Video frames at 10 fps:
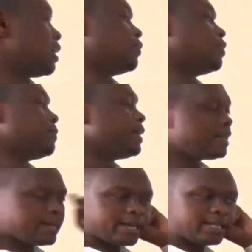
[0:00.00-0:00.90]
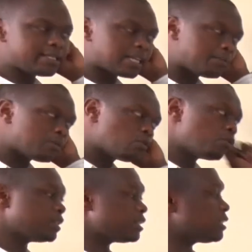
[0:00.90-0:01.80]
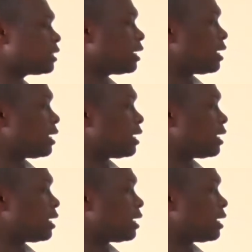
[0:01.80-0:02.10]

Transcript: Now the main enzyme which